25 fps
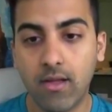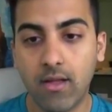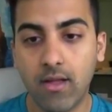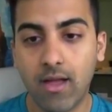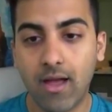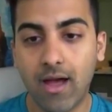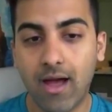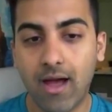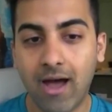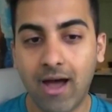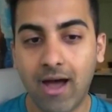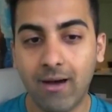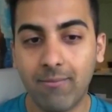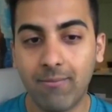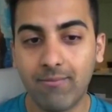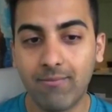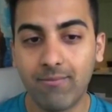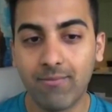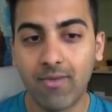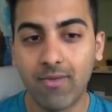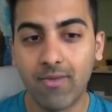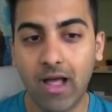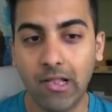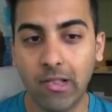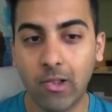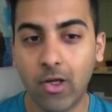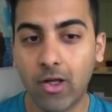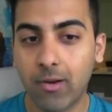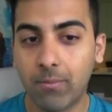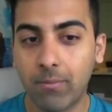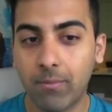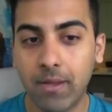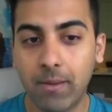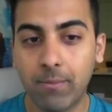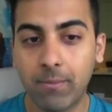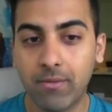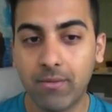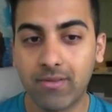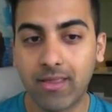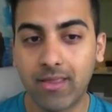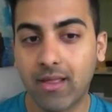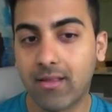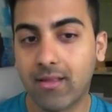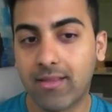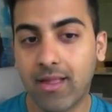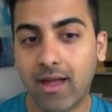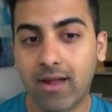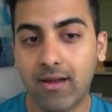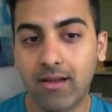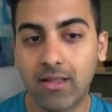A lot of people
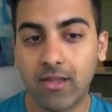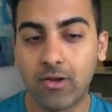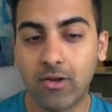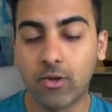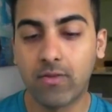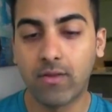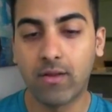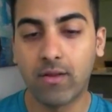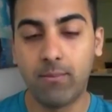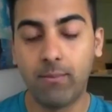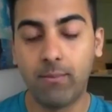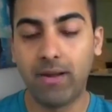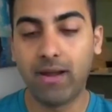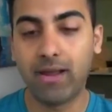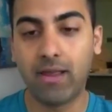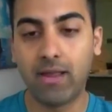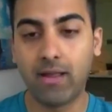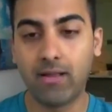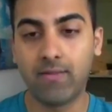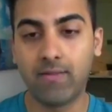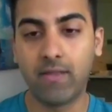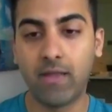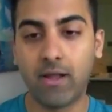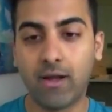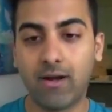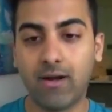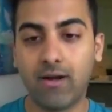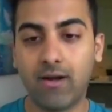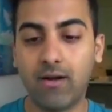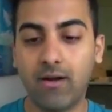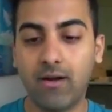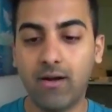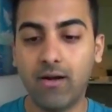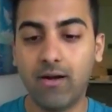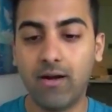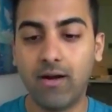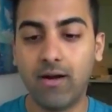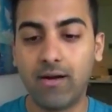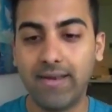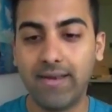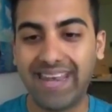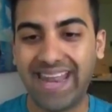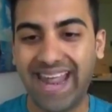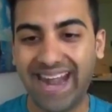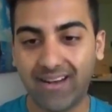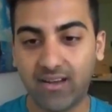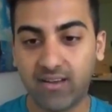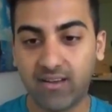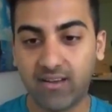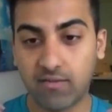think that they're making their
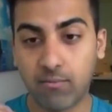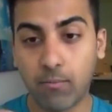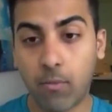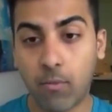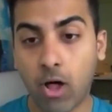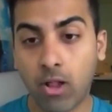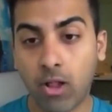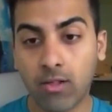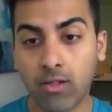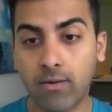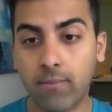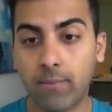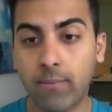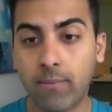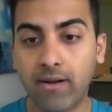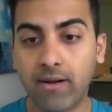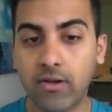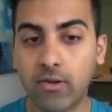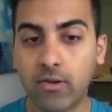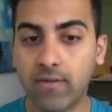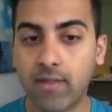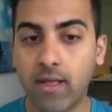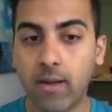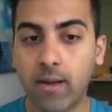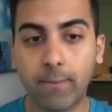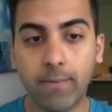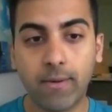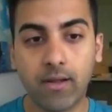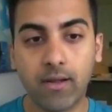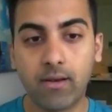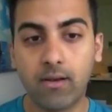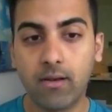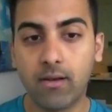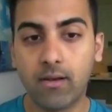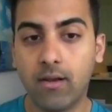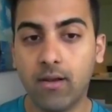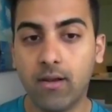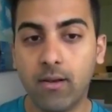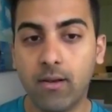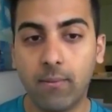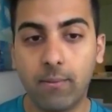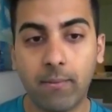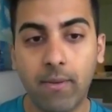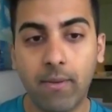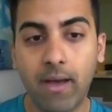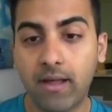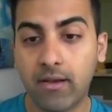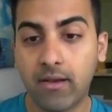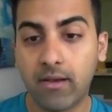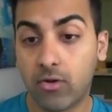net smaller by doing that, but
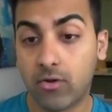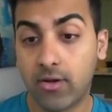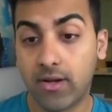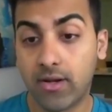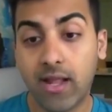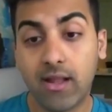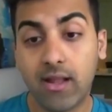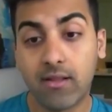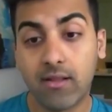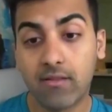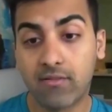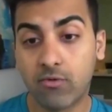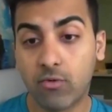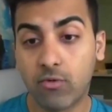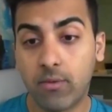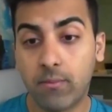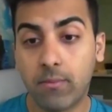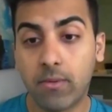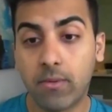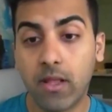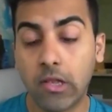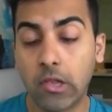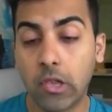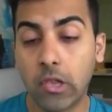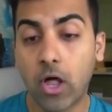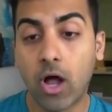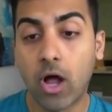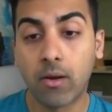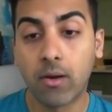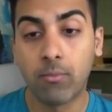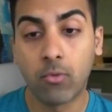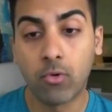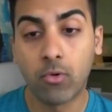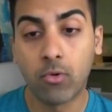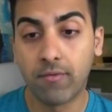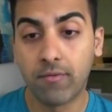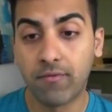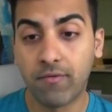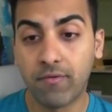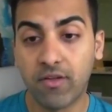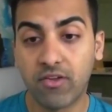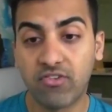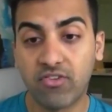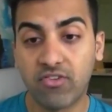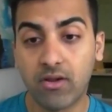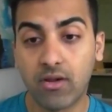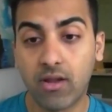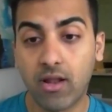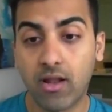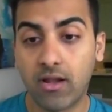man, your net is going to be a lot more
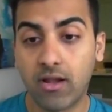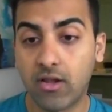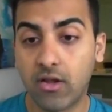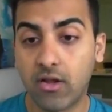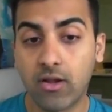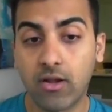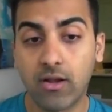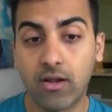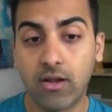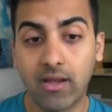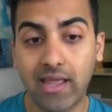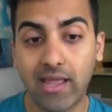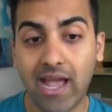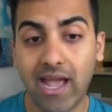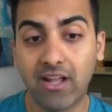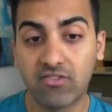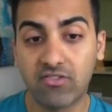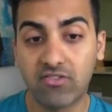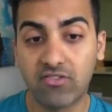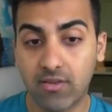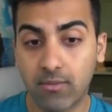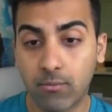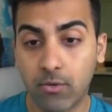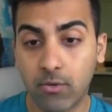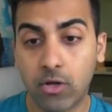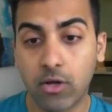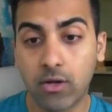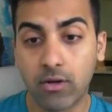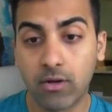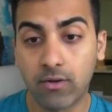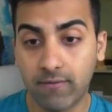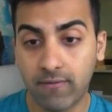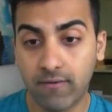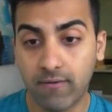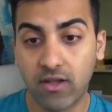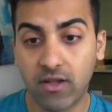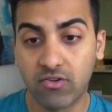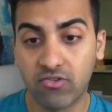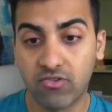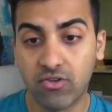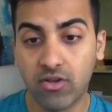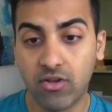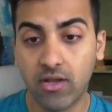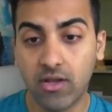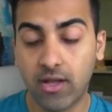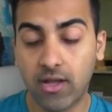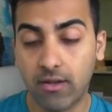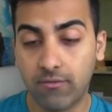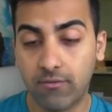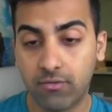efficient, and you're going to catch some good fish
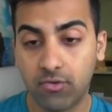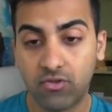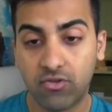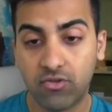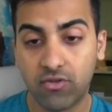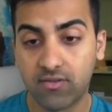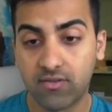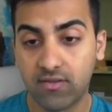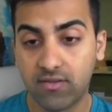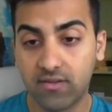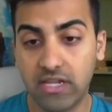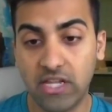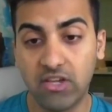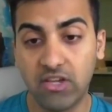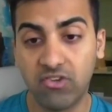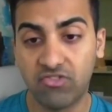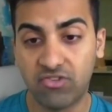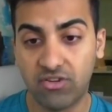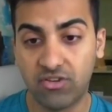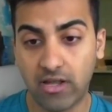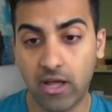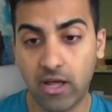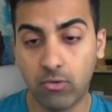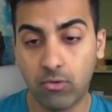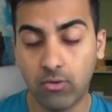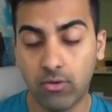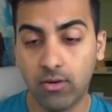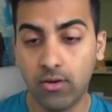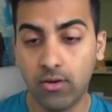if you just niche down.